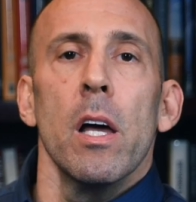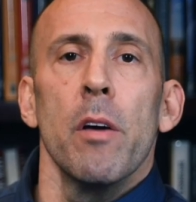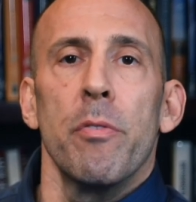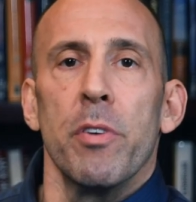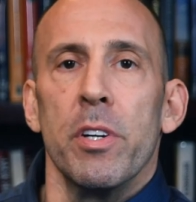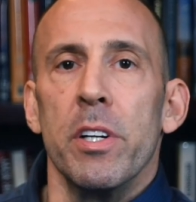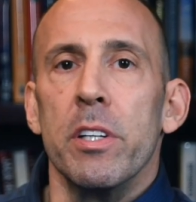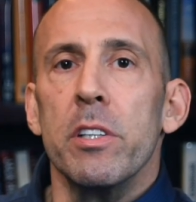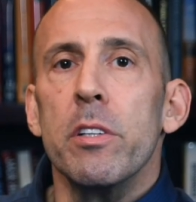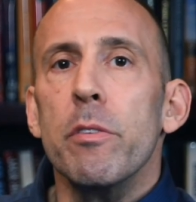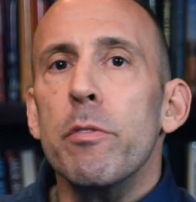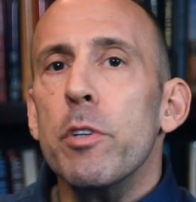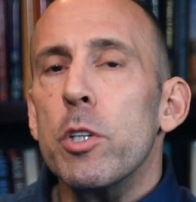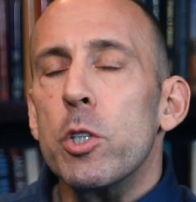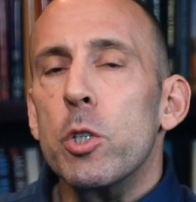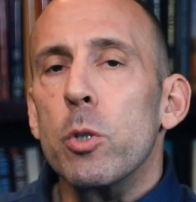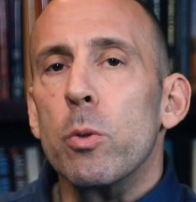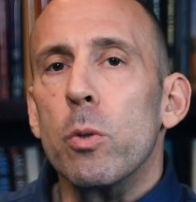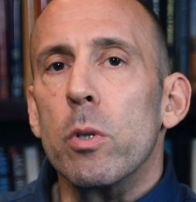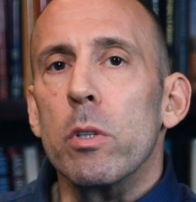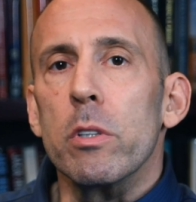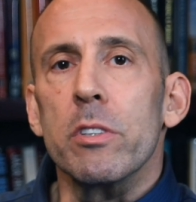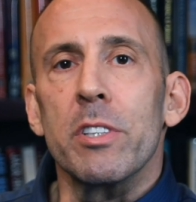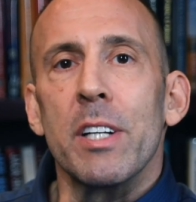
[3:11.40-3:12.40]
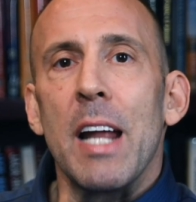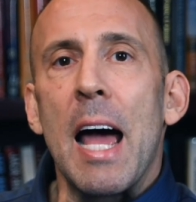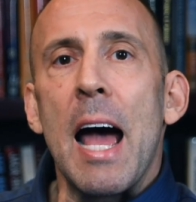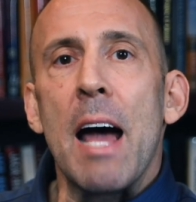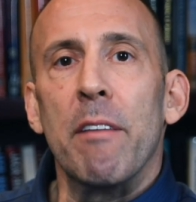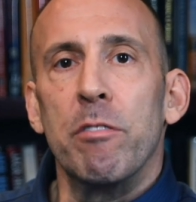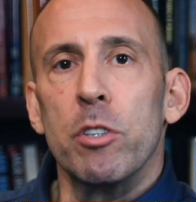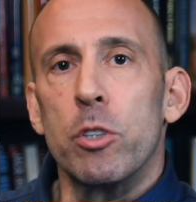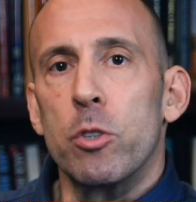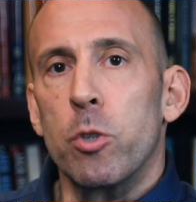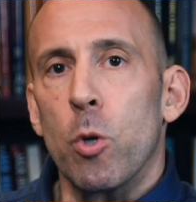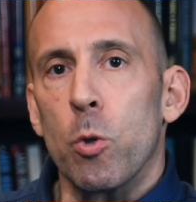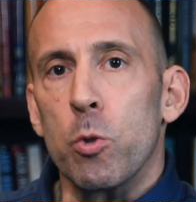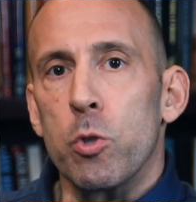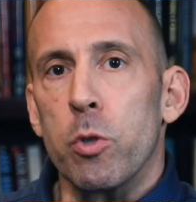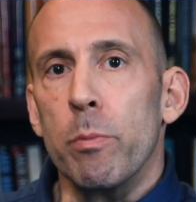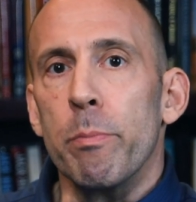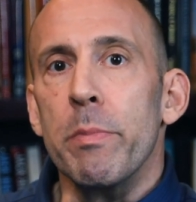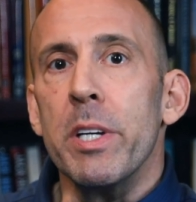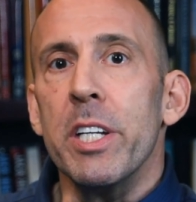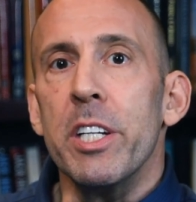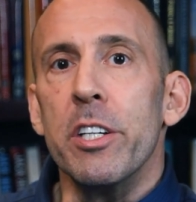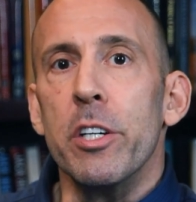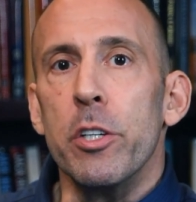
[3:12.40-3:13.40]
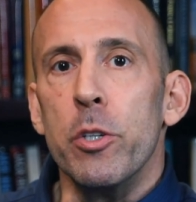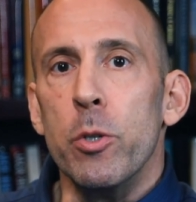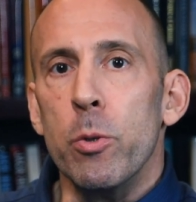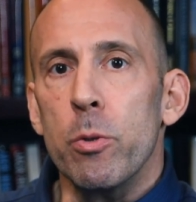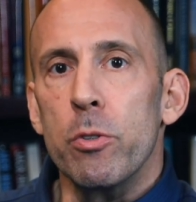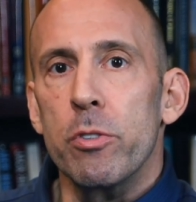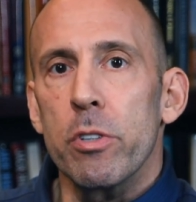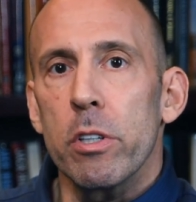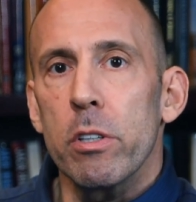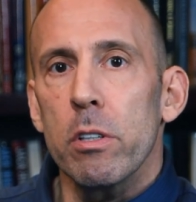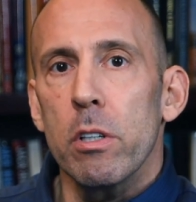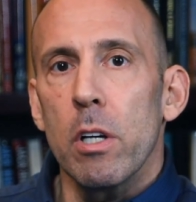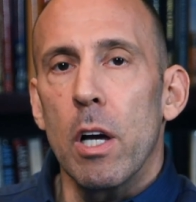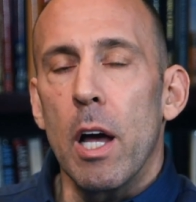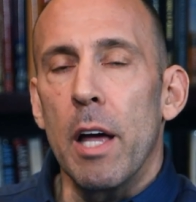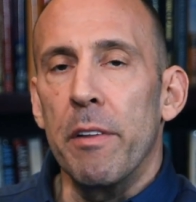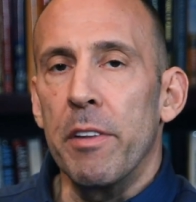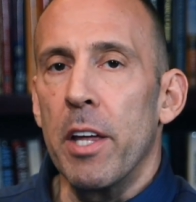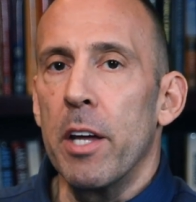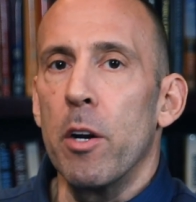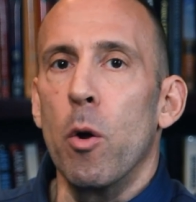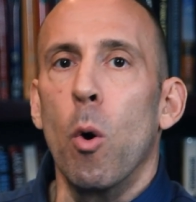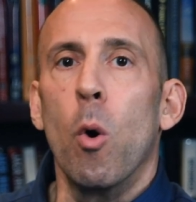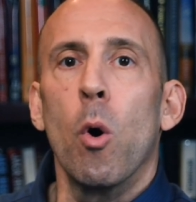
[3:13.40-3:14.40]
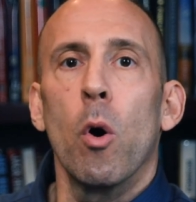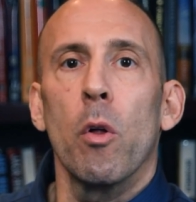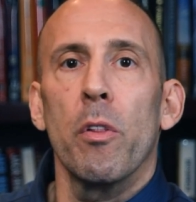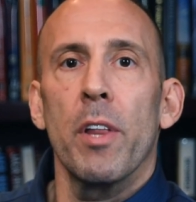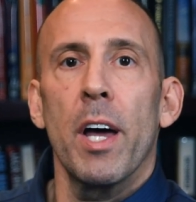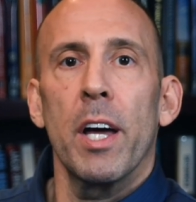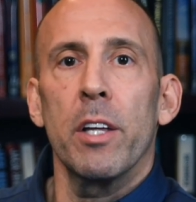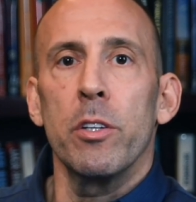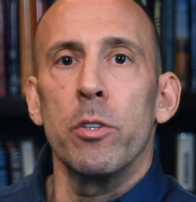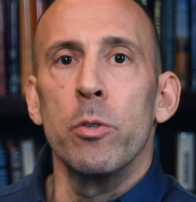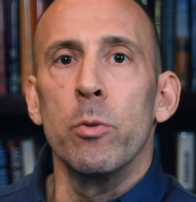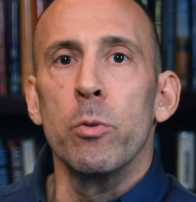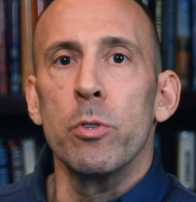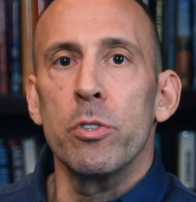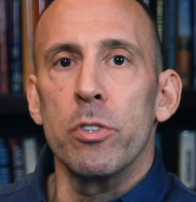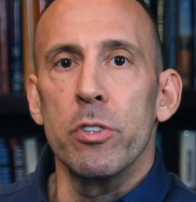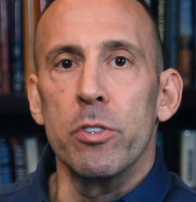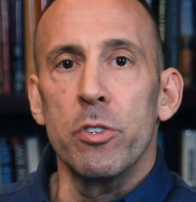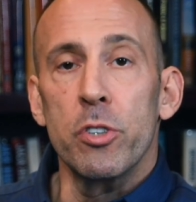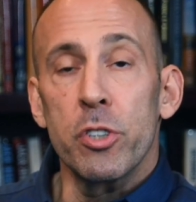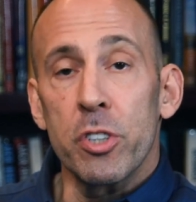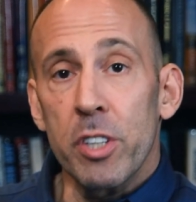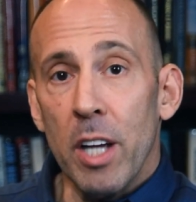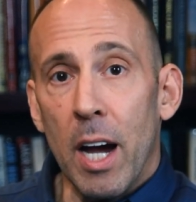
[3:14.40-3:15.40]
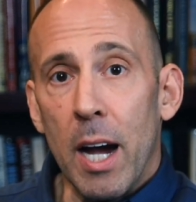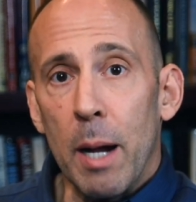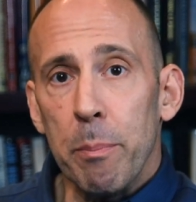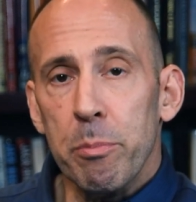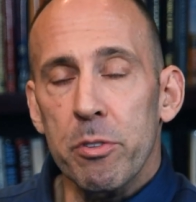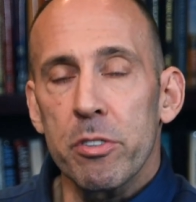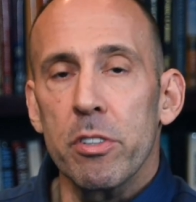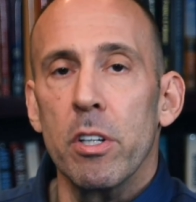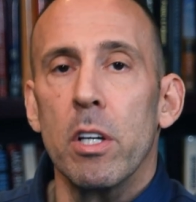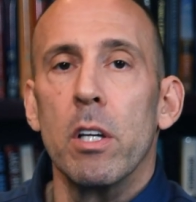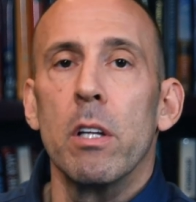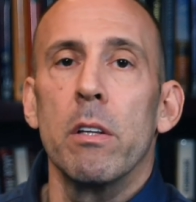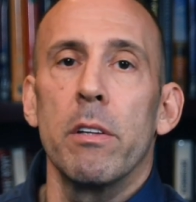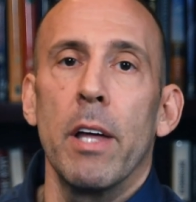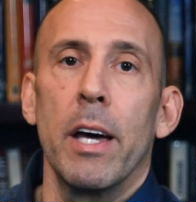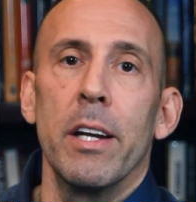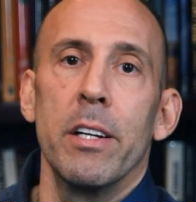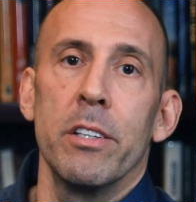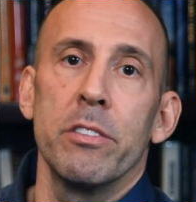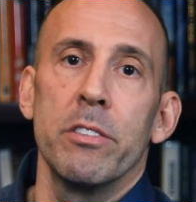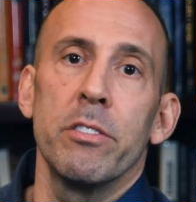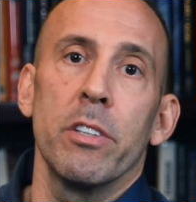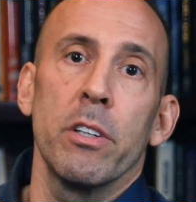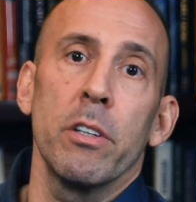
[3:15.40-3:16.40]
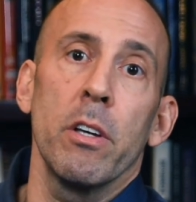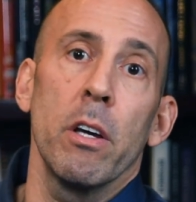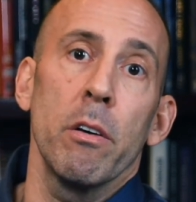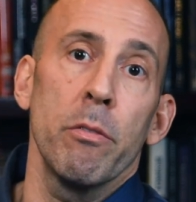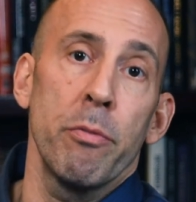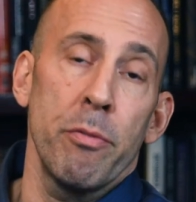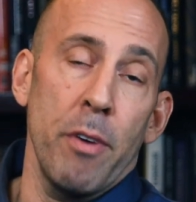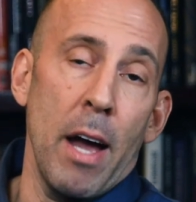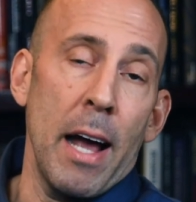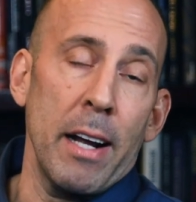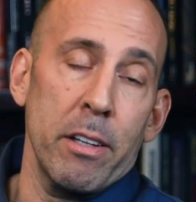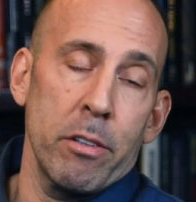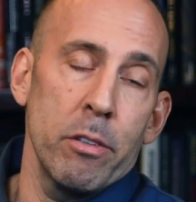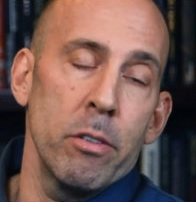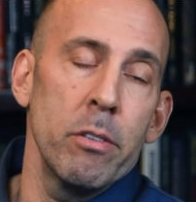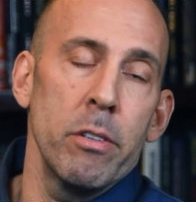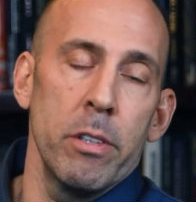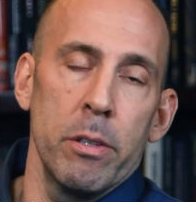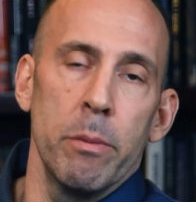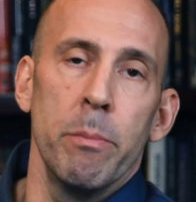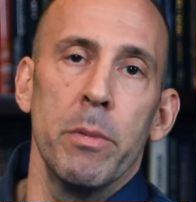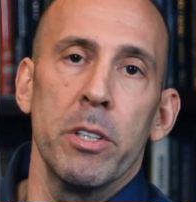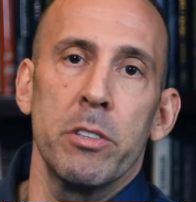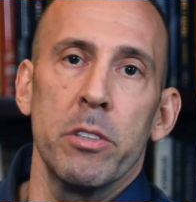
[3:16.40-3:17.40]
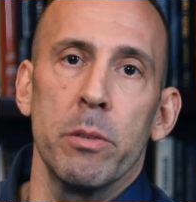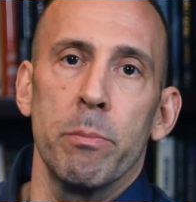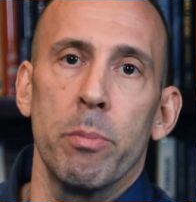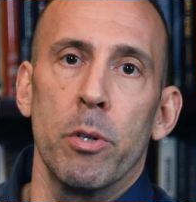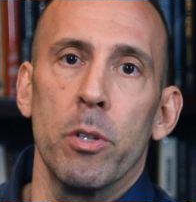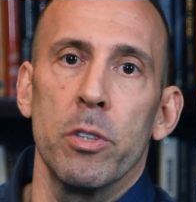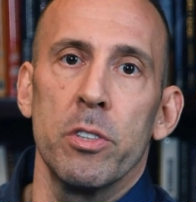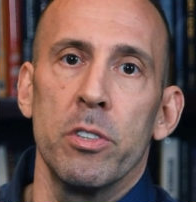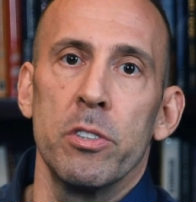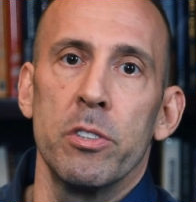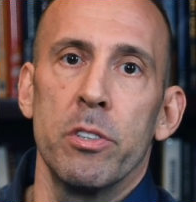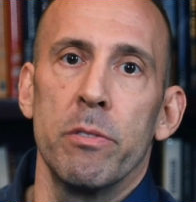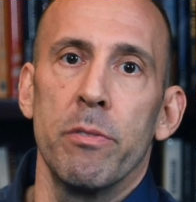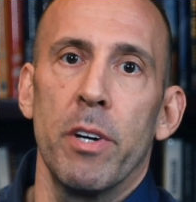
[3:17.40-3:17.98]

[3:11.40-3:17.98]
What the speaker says: If an individual is an avid social media user and then all that usage stops, that is a factor in a missing persons